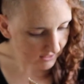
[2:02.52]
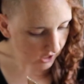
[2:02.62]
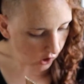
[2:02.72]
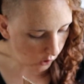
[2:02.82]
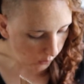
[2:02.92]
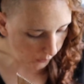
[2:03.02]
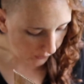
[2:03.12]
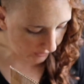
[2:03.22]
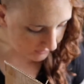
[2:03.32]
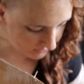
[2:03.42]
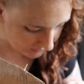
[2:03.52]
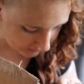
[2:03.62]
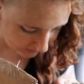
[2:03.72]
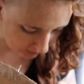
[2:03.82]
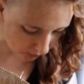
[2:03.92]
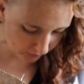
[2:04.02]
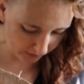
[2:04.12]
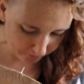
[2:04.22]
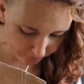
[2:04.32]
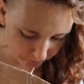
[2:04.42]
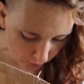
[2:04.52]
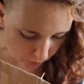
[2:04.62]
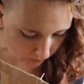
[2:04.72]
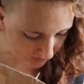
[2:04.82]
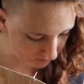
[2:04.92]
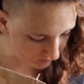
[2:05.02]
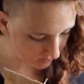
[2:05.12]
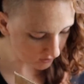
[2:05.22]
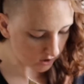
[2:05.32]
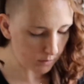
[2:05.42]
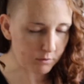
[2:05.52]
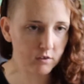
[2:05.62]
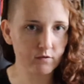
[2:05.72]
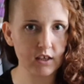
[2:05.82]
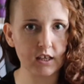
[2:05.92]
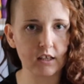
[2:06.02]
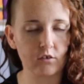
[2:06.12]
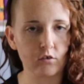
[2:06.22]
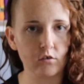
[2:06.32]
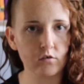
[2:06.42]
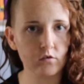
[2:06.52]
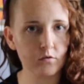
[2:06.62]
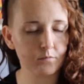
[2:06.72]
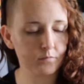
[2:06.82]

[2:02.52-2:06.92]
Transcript: Aww. Okay, so I see a couple of candles,